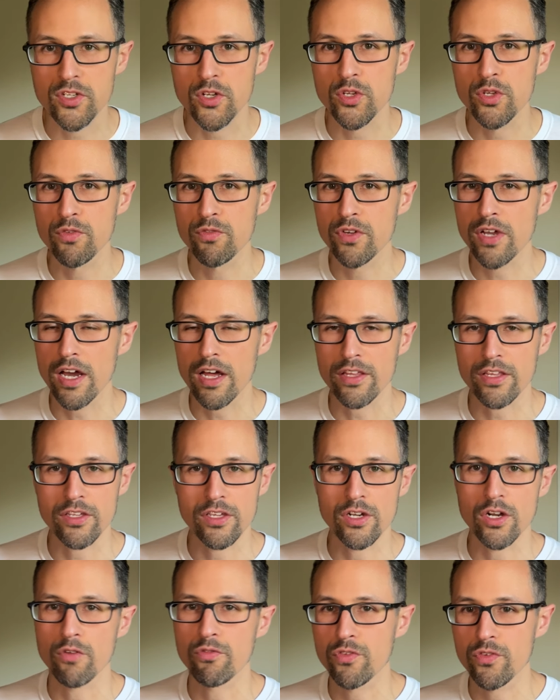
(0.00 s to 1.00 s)
you've got,
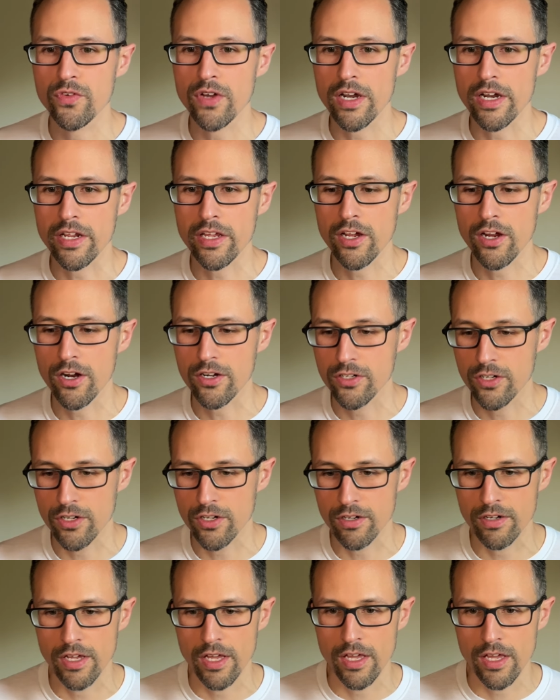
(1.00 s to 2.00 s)
if you've got a
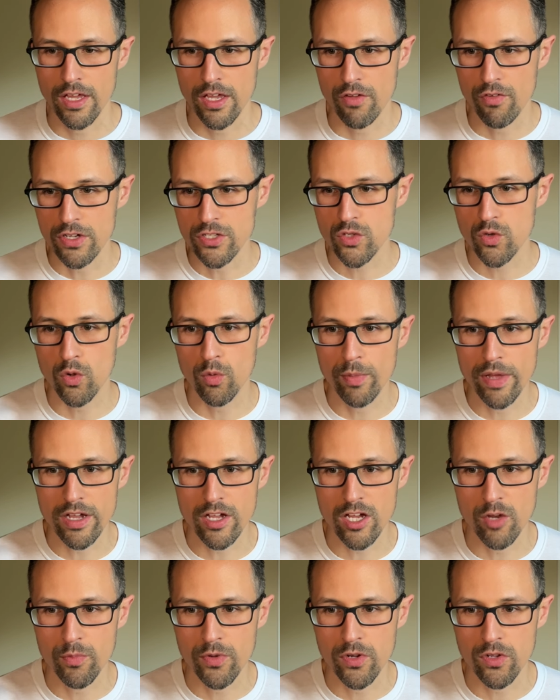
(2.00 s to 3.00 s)
character, if I scroll
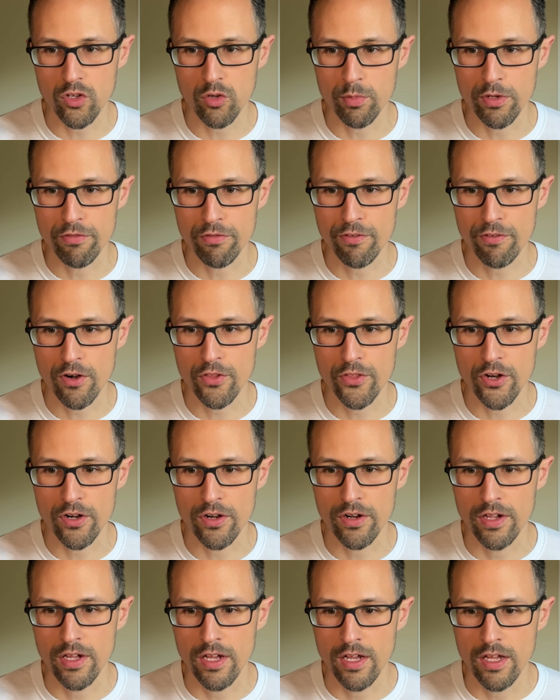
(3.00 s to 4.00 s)
back up here a little bit further,